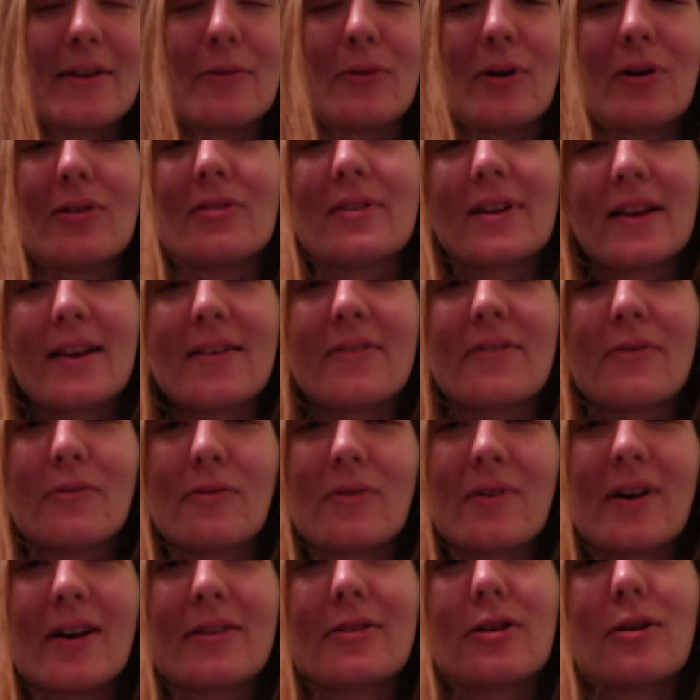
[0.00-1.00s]
I was living,
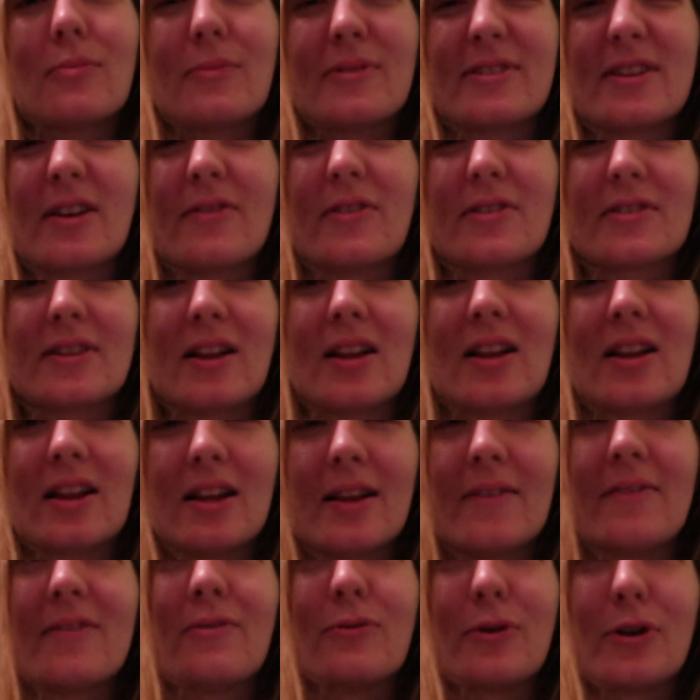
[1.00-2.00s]
told myself I was going to
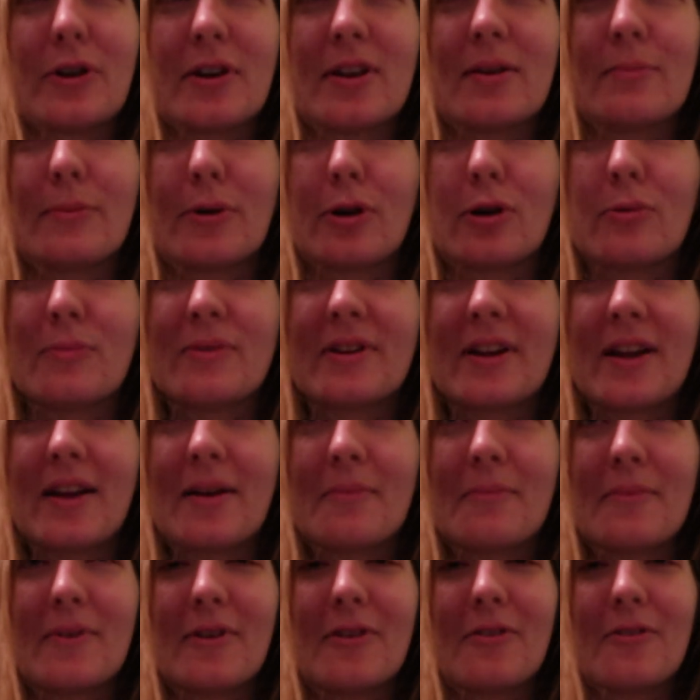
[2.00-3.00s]
live and work in
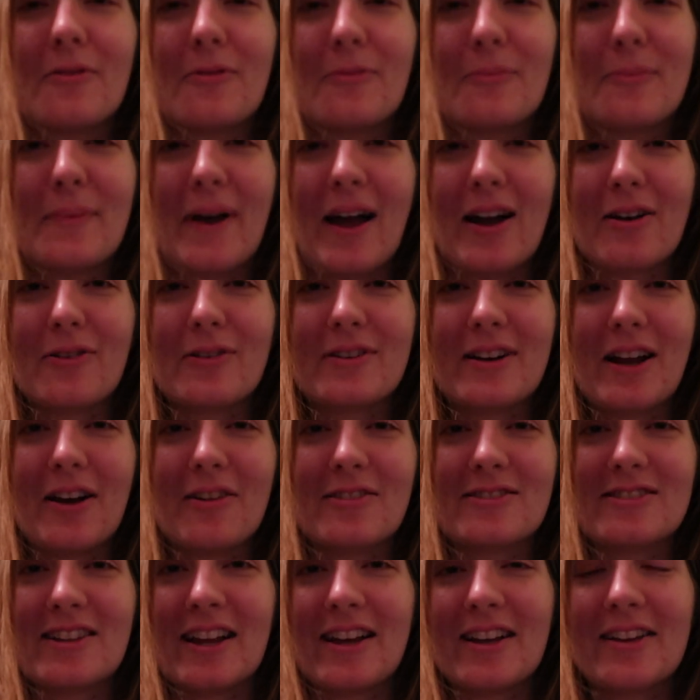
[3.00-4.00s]
Birmingham back when I
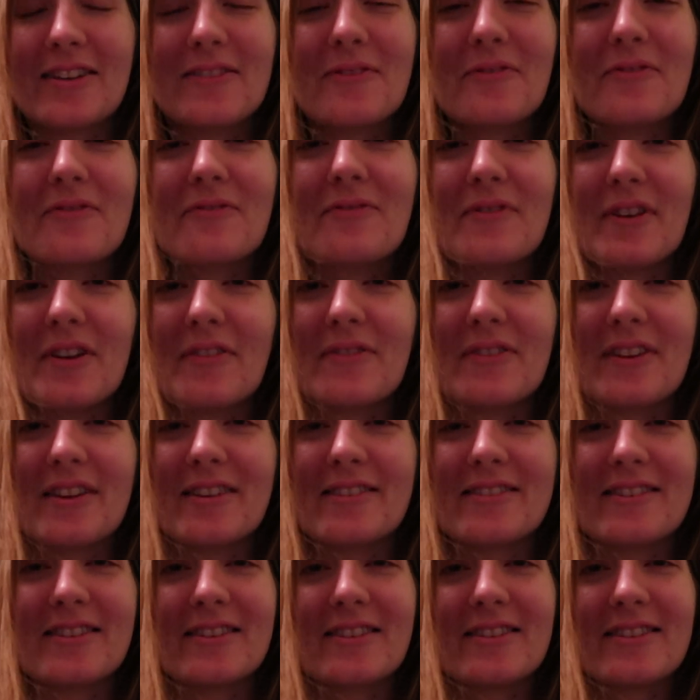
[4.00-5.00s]
was like
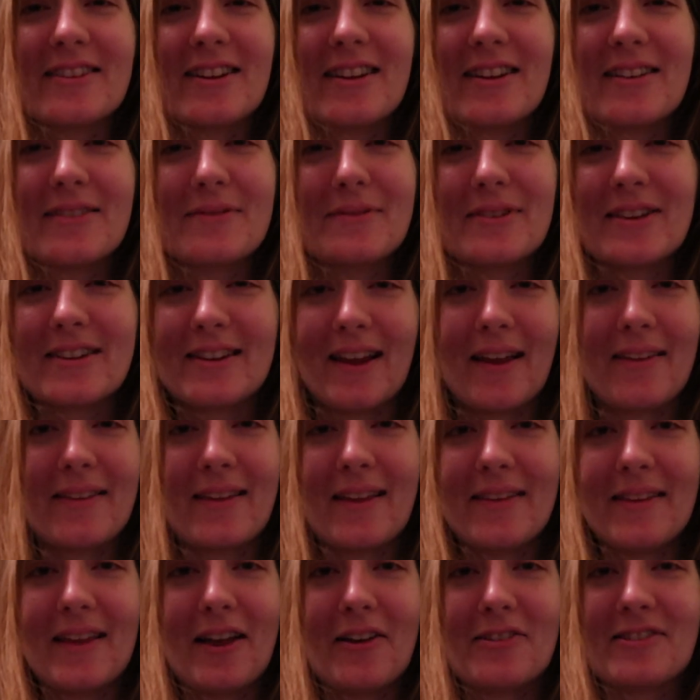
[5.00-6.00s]
15, 16 because I
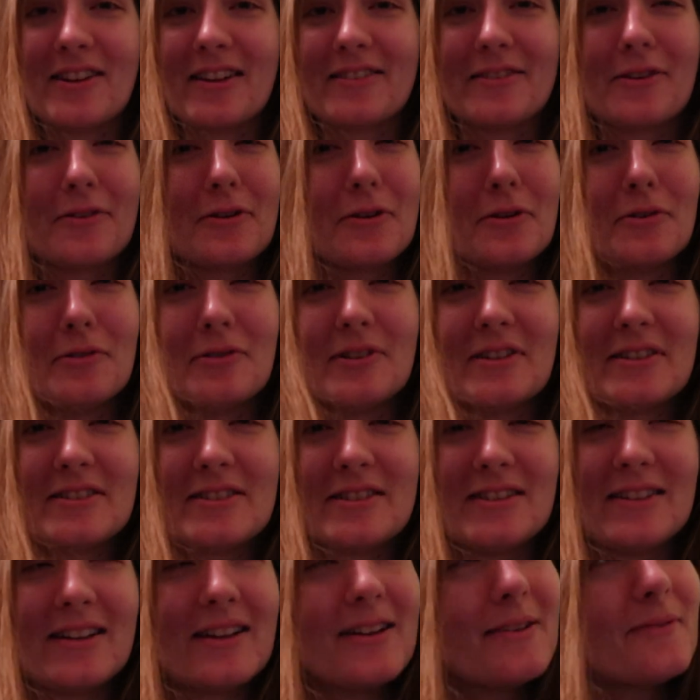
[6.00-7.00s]
thought that was like the coolest
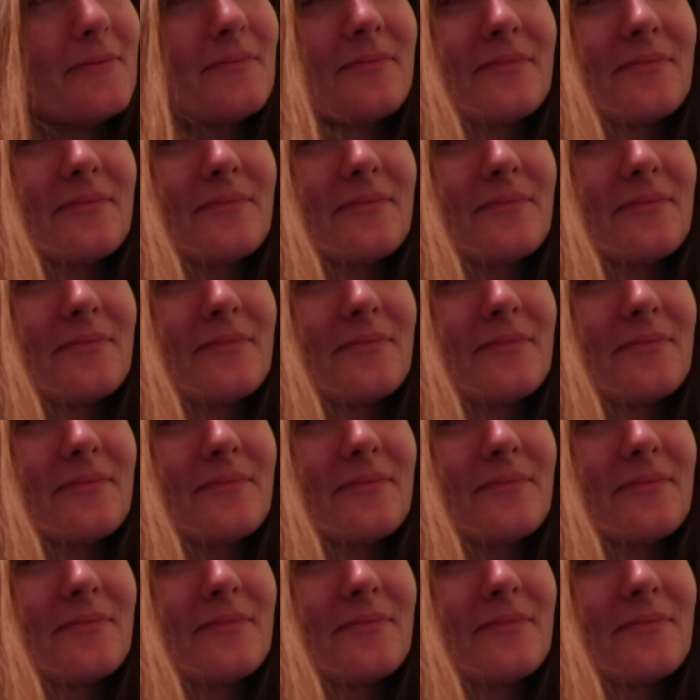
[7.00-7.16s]
city.